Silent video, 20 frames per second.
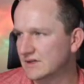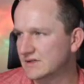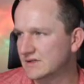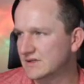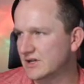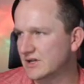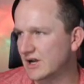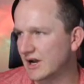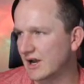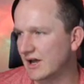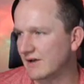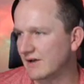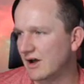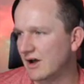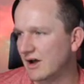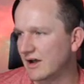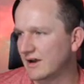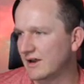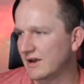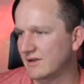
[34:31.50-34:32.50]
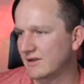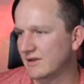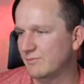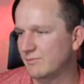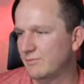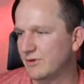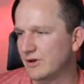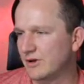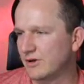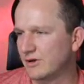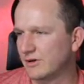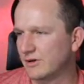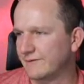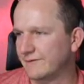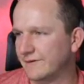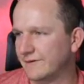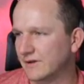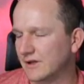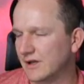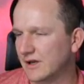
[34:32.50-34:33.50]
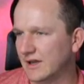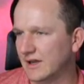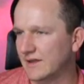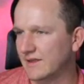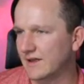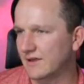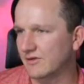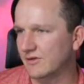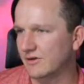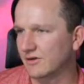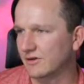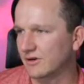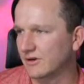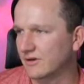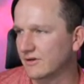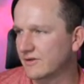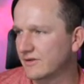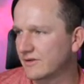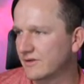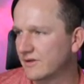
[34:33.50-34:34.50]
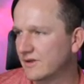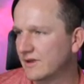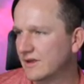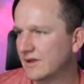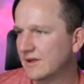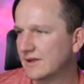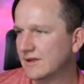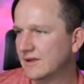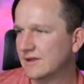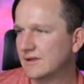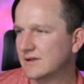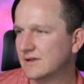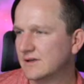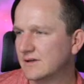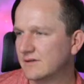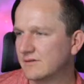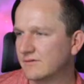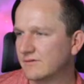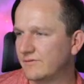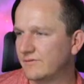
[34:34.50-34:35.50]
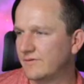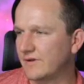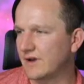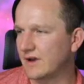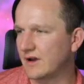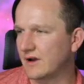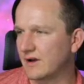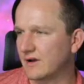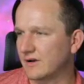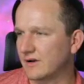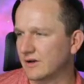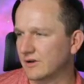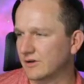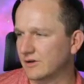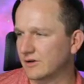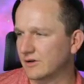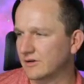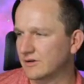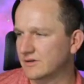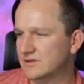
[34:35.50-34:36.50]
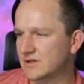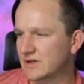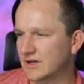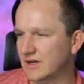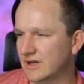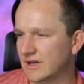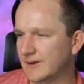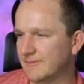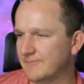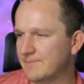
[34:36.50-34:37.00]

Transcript: this going live? Oh, it is. Beautiful. Okay, that's good news. Very good news. Okay.